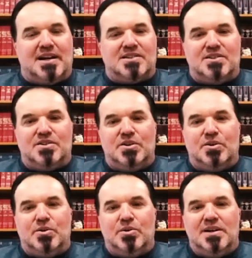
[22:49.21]

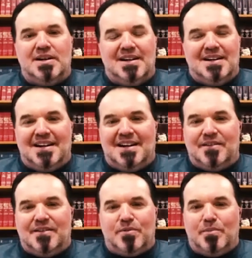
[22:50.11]
2002
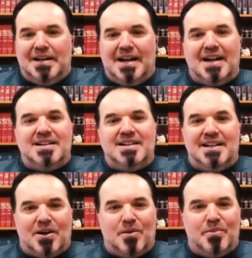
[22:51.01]
for my
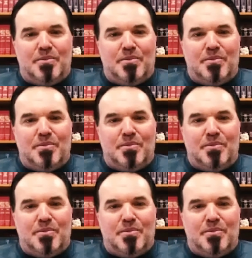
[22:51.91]
19th RBI,